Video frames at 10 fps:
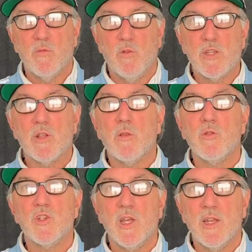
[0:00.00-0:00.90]

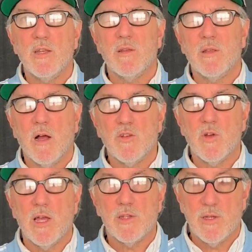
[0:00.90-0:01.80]
resolution and
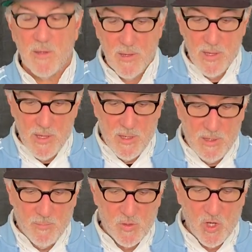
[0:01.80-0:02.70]
contrast.
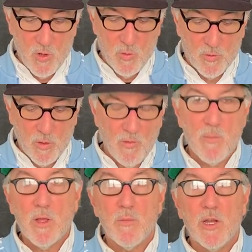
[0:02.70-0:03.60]
So
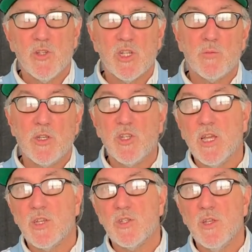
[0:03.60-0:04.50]
35 millimeter
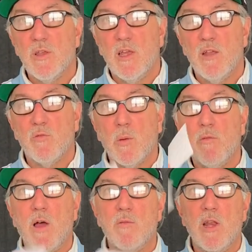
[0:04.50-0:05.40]
6x6 and
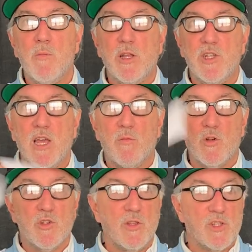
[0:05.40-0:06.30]
45 and 8x10,
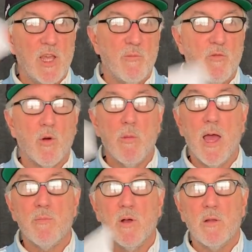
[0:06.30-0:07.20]
which are the same
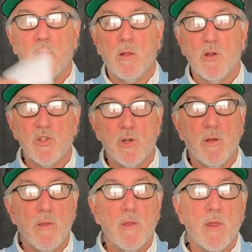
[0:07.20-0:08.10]
format but
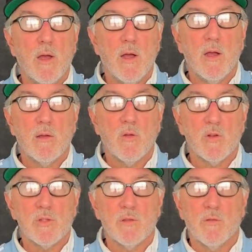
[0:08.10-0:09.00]
larger. Of
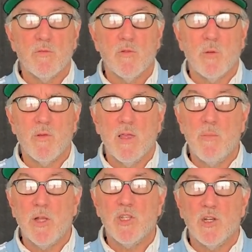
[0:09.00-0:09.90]
course, the
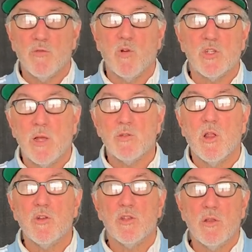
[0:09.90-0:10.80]
8x10 is 4 times
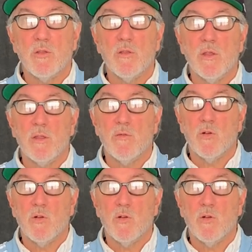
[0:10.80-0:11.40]
larger than the